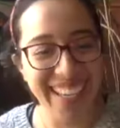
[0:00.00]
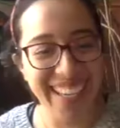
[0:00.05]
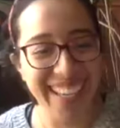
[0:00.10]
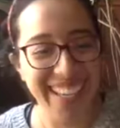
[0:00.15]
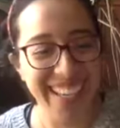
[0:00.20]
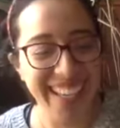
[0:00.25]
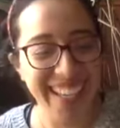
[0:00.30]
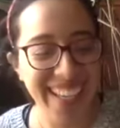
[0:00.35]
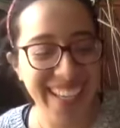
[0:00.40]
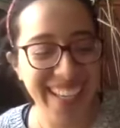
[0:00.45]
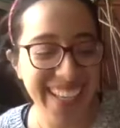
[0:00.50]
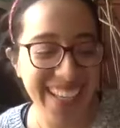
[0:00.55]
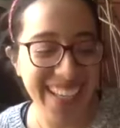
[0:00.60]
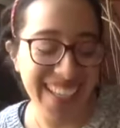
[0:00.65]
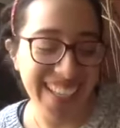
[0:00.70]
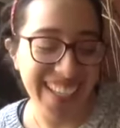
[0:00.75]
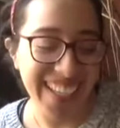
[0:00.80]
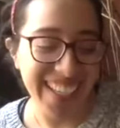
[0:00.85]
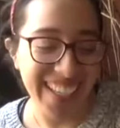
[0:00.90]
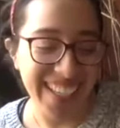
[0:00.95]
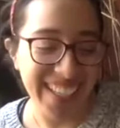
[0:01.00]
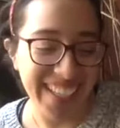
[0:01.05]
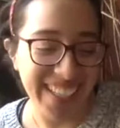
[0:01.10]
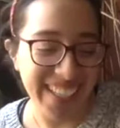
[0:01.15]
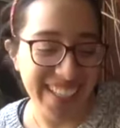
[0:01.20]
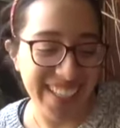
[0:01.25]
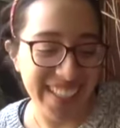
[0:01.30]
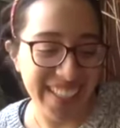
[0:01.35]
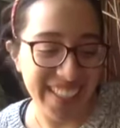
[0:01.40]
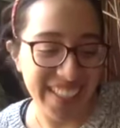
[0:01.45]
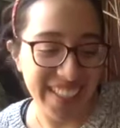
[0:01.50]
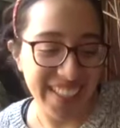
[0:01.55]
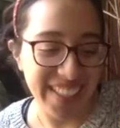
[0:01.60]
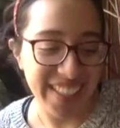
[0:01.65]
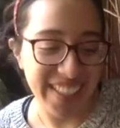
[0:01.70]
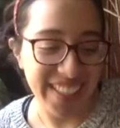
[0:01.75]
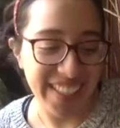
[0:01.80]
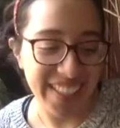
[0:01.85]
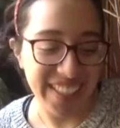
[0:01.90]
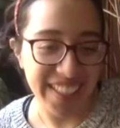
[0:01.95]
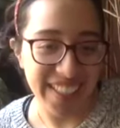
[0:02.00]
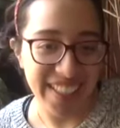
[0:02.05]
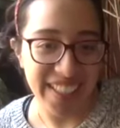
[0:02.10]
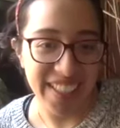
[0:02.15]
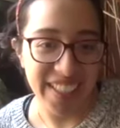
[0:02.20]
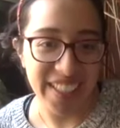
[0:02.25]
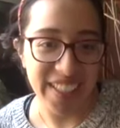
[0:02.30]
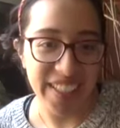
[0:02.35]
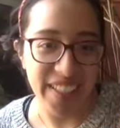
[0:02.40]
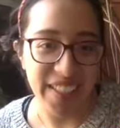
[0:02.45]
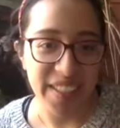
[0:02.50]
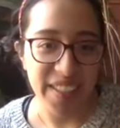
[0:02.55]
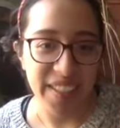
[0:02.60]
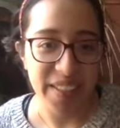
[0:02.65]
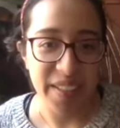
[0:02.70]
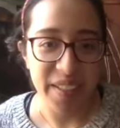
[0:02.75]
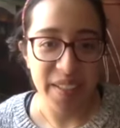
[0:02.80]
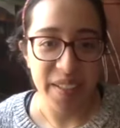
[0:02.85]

No one is speaking in this clip.